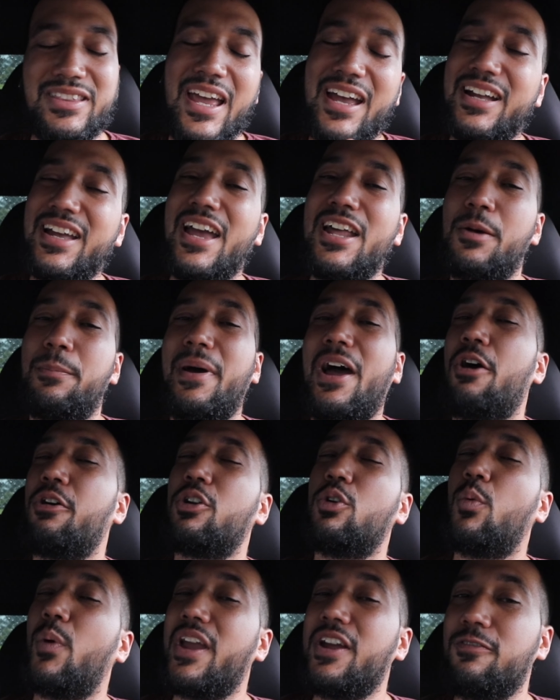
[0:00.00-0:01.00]
that kind of power
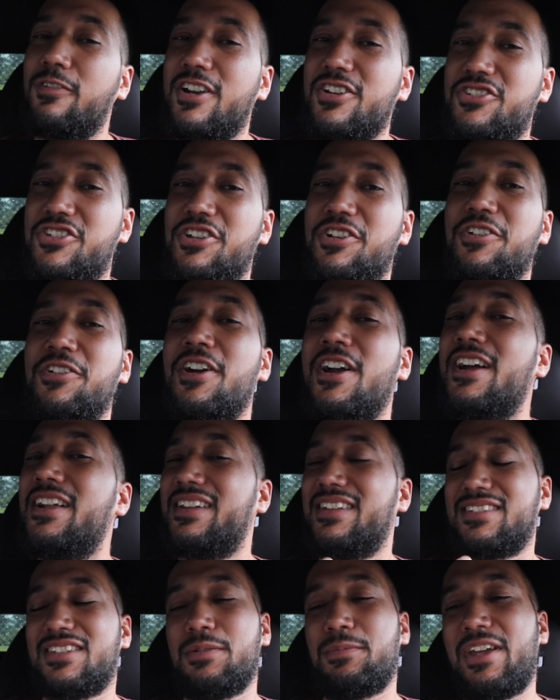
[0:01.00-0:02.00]
to weight ratio, this
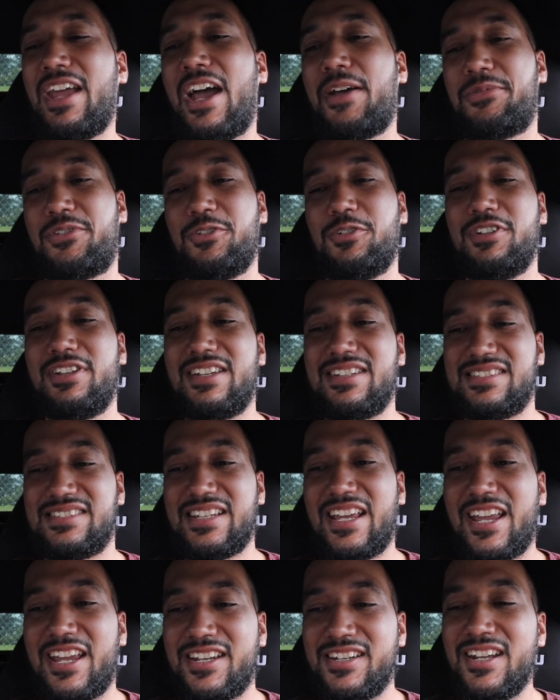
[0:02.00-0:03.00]
is gonna be absolutely
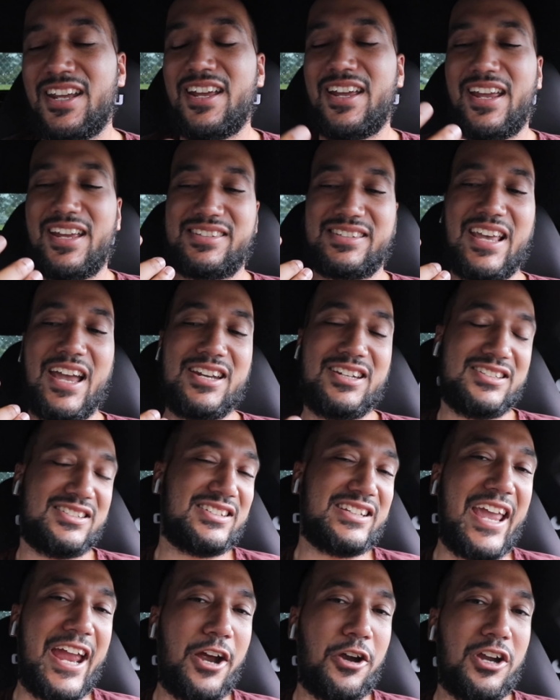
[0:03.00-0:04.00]
insane. It's kind of
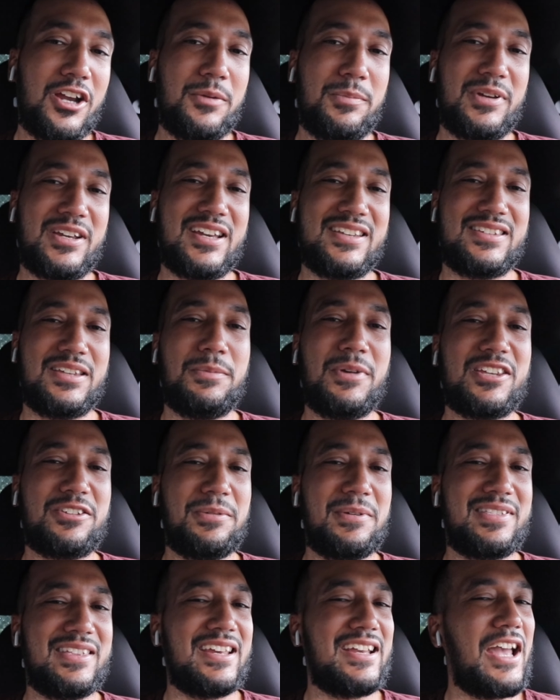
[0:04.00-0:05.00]
scary because it makes
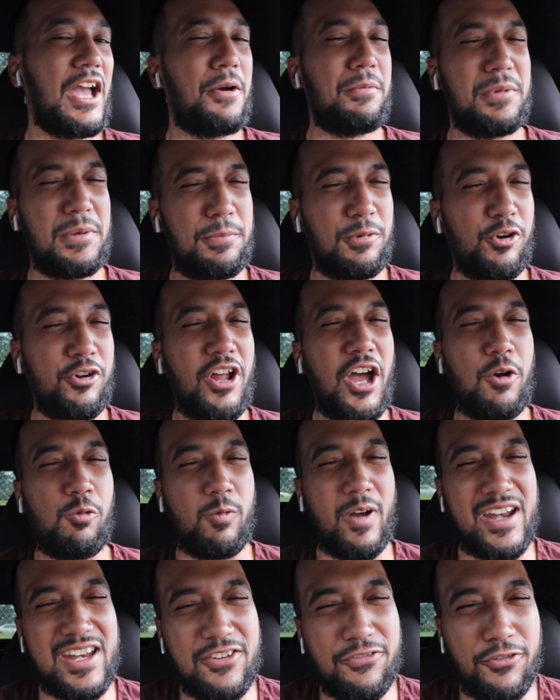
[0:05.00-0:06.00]
me think how many people are not
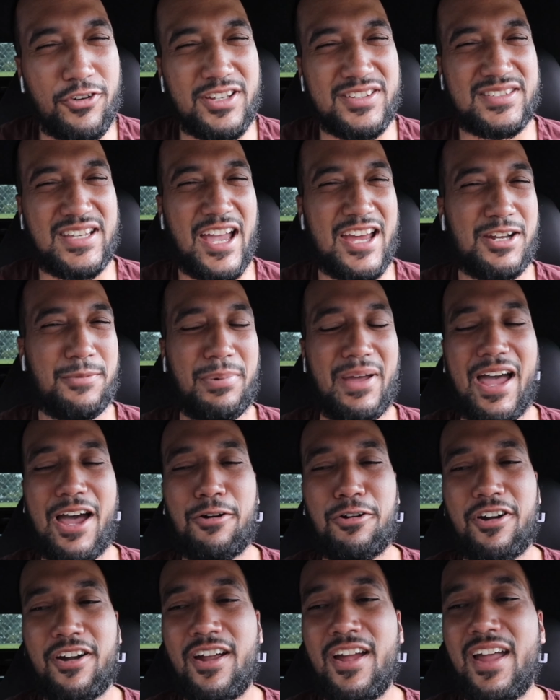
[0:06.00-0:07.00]
ready for this kind of
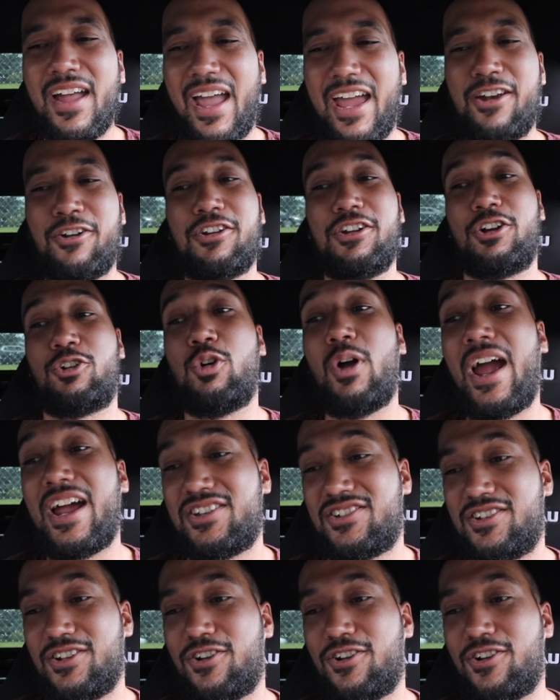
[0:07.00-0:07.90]
power and are gonna crash the